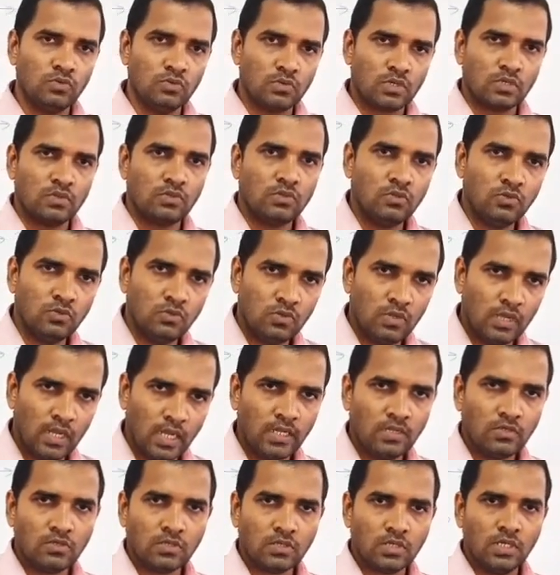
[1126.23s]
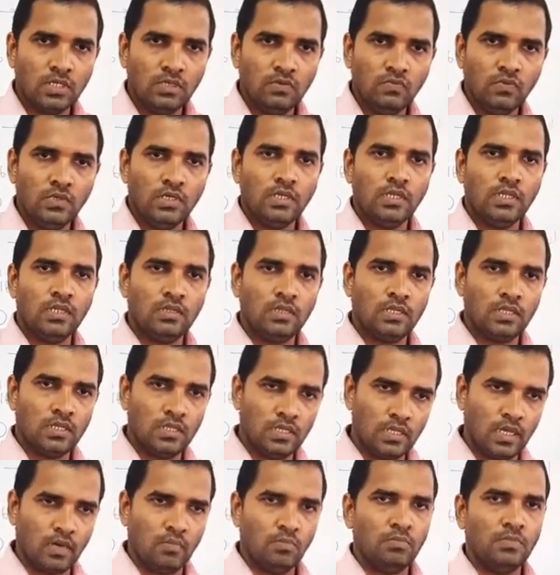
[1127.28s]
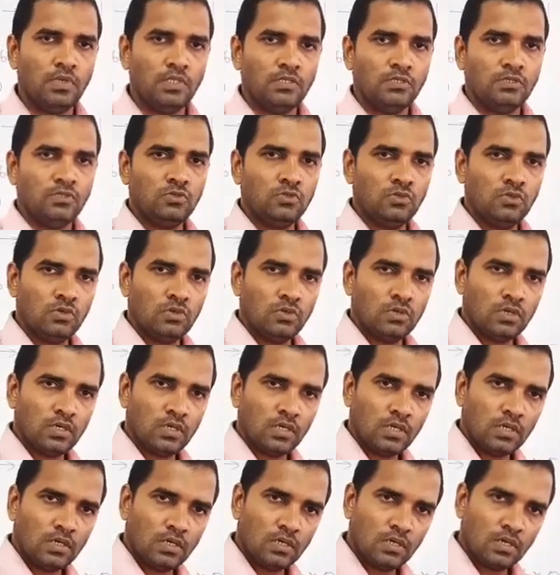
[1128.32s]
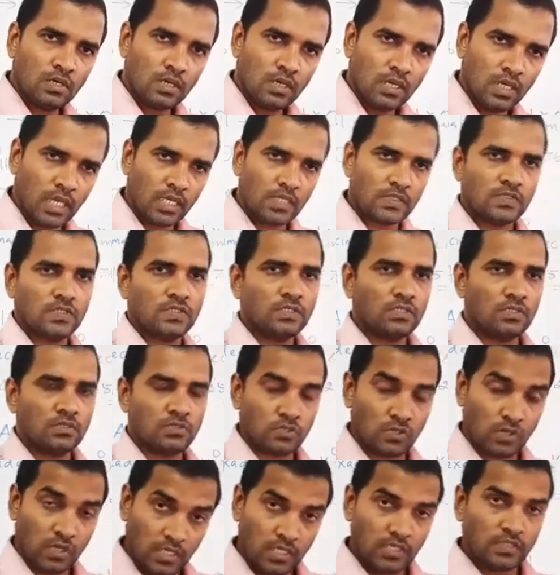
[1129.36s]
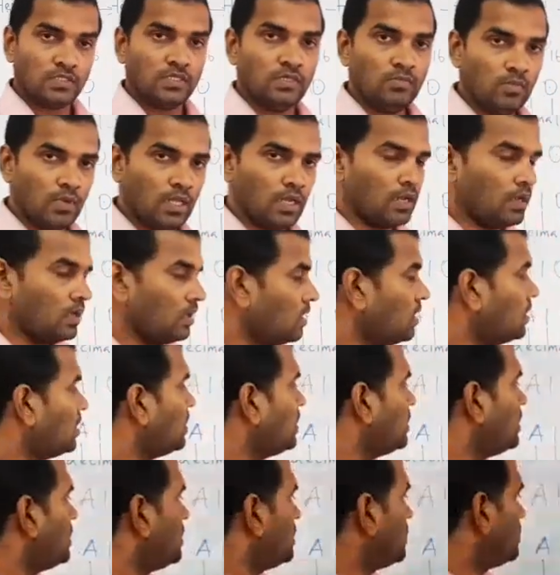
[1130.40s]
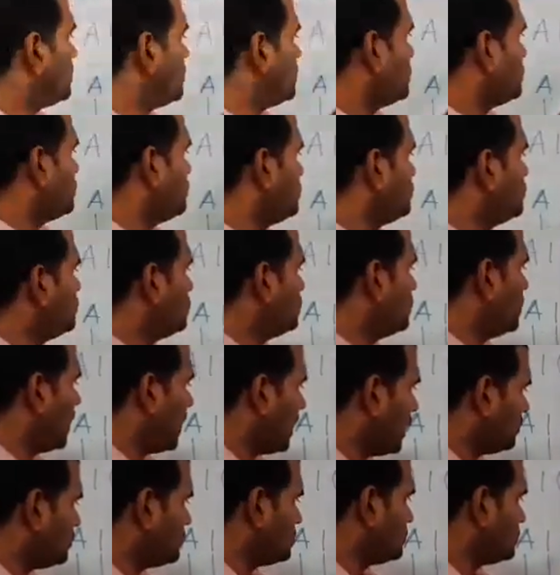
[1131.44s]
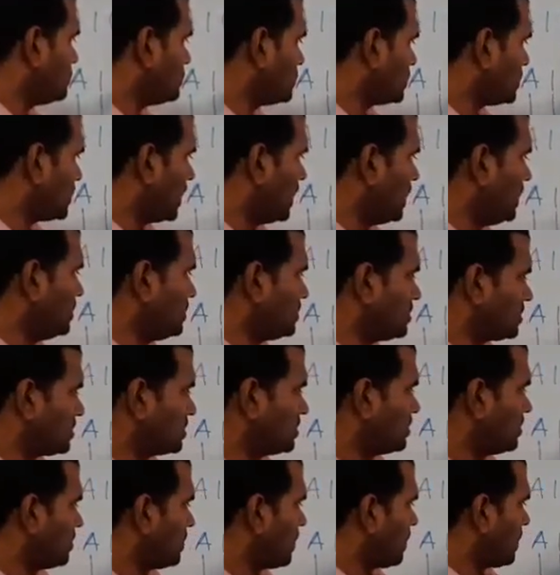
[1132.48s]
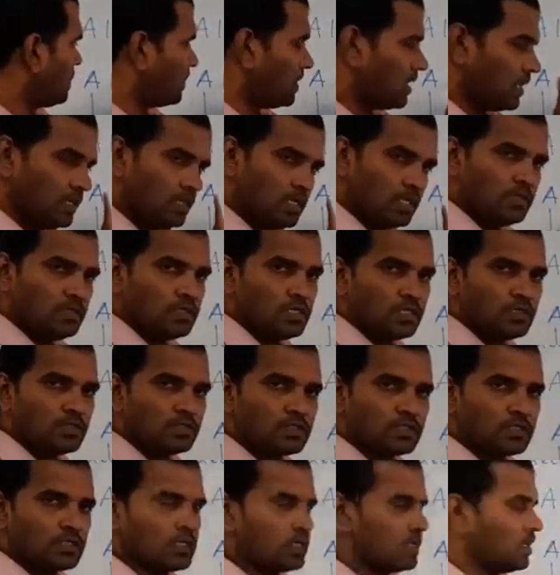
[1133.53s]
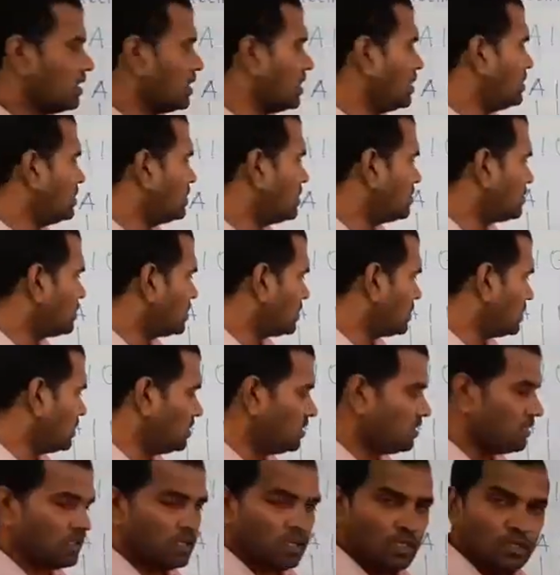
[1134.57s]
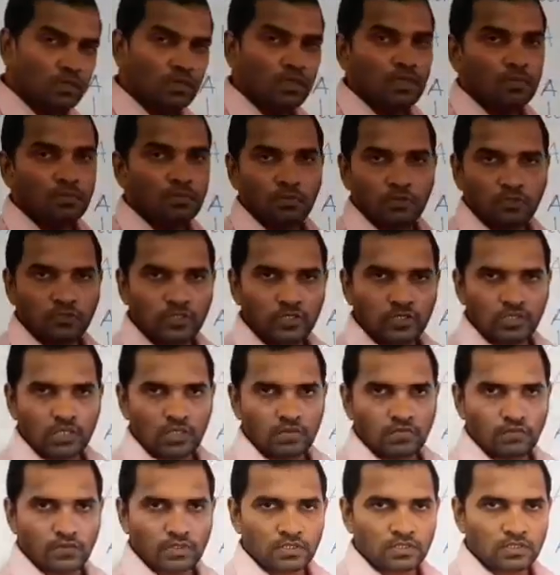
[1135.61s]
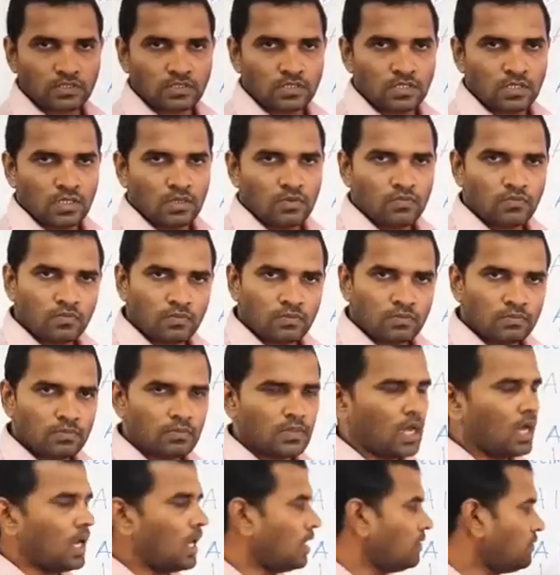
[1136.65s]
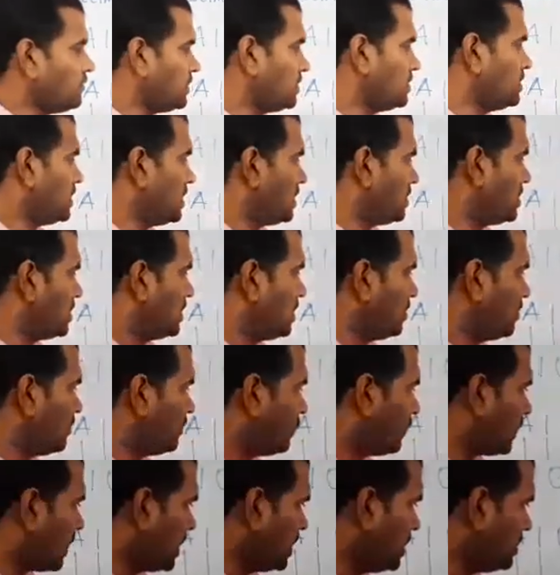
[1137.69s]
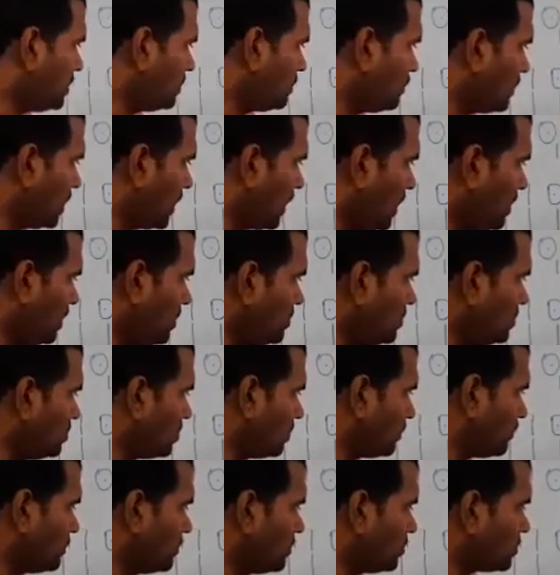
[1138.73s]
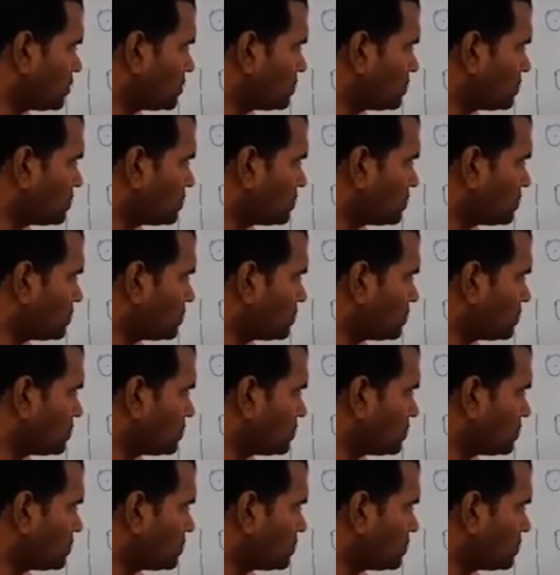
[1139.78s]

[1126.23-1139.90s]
you like to convert a number to decimal, you have to write the digits in their position first. After that, find the value of those